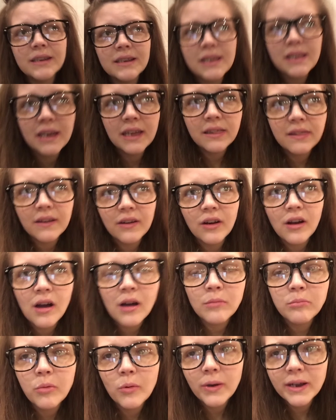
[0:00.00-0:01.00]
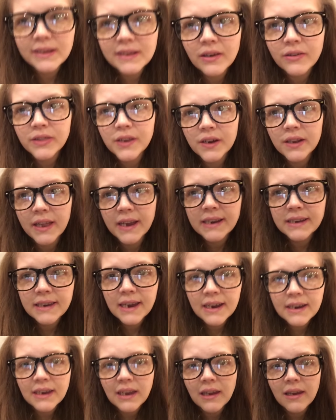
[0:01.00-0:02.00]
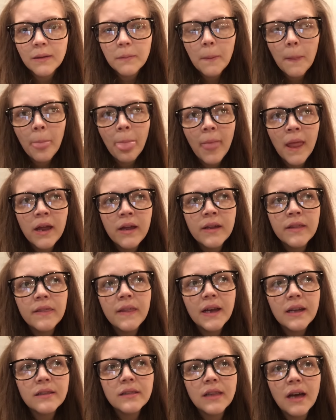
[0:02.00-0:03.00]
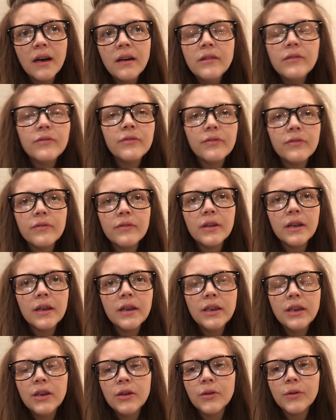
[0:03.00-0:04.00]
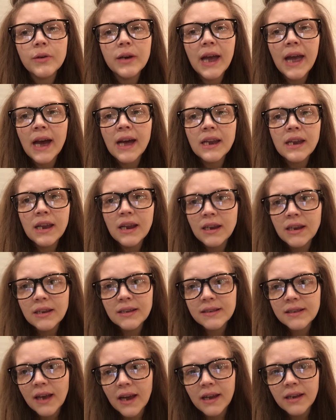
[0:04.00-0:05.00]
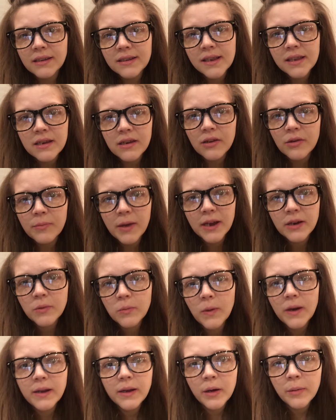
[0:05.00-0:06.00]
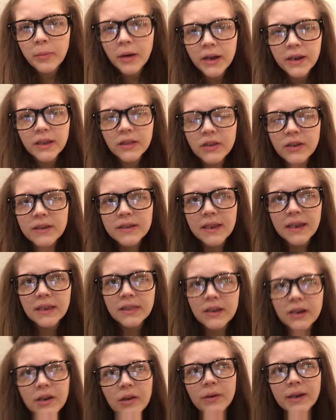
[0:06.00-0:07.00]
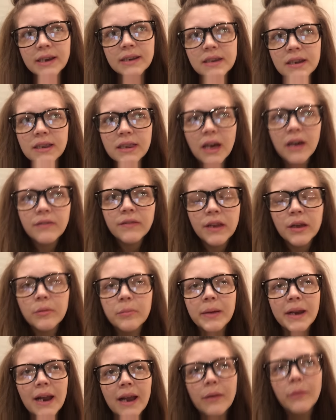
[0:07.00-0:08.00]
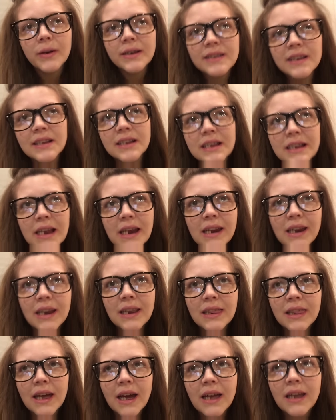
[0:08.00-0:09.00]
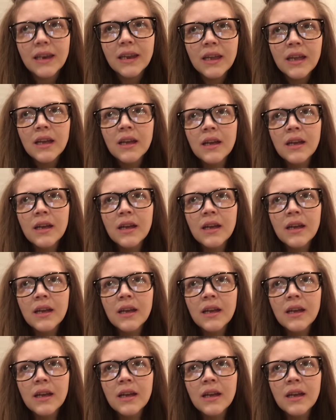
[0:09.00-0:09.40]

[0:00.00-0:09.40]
is that there are boys out there like Danny that love you at any size. No matter what your body looks like, they're going to love you. But I wasn't saying that,